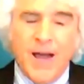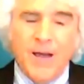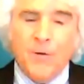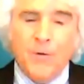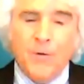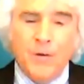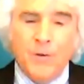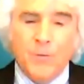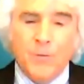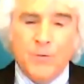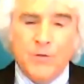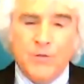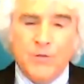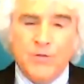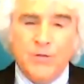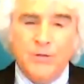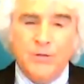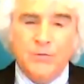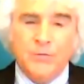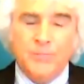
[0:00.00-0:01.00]
not only were
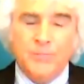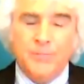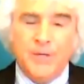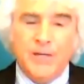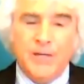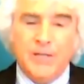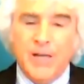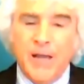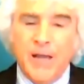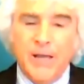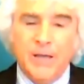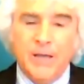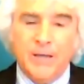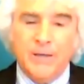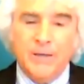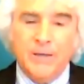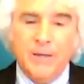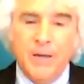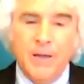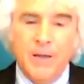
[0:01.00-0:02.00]
the children being
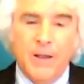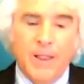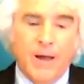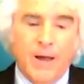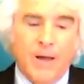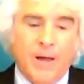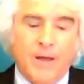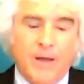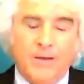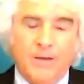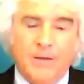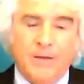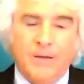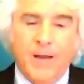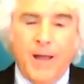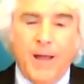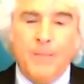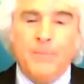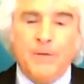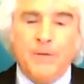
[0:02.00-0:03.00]
taken on
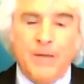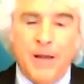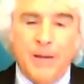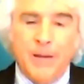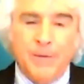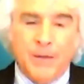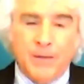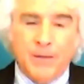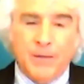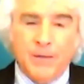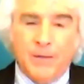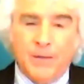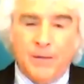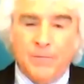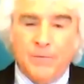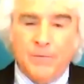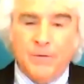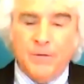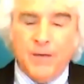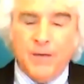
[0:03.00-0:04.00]
an epidemic
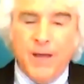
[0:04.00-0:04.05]
uh,